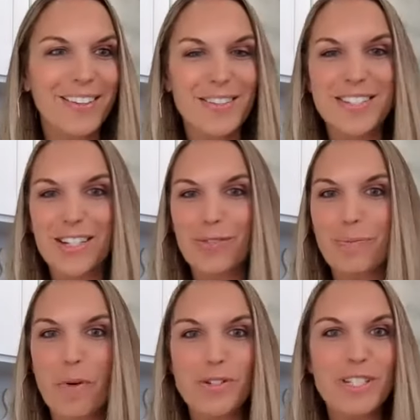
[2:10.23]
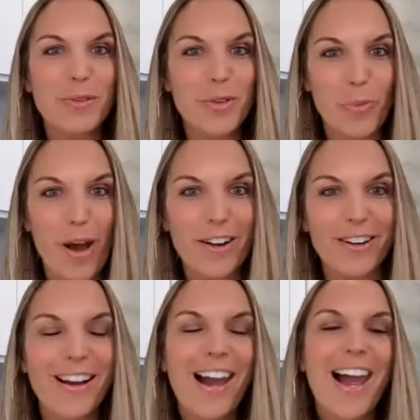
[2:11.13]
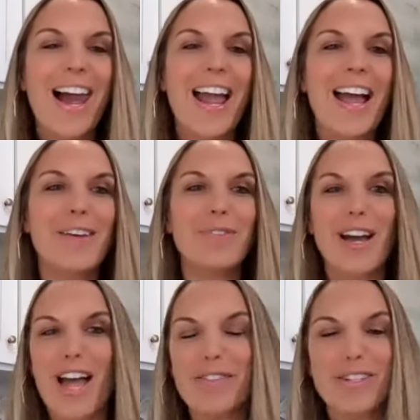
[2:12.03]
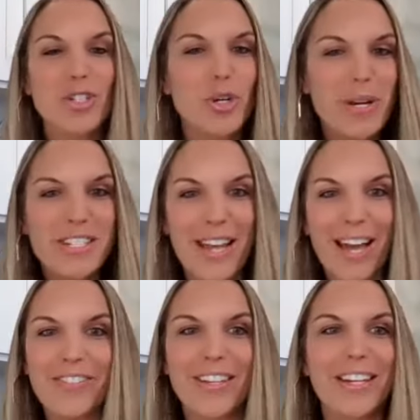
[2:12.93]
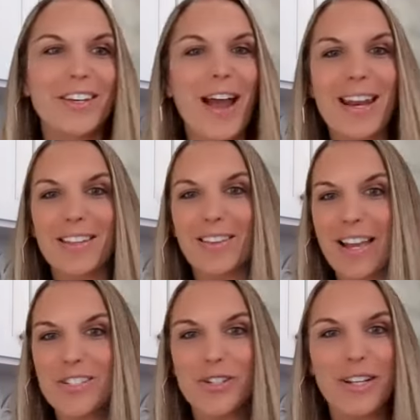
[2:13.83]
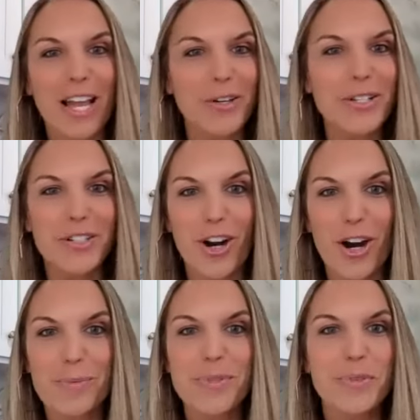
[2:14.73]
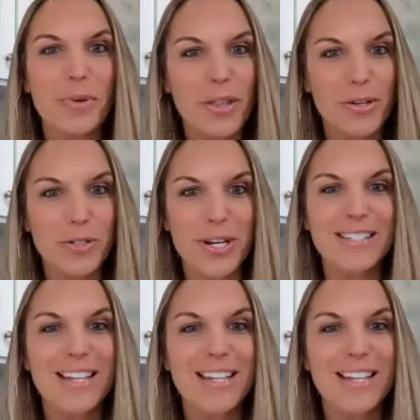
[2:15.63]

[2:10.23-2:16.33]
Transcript: You know, stick mostly with water, um, not having too much caffeine or adding extra calories or carbs through other drinks.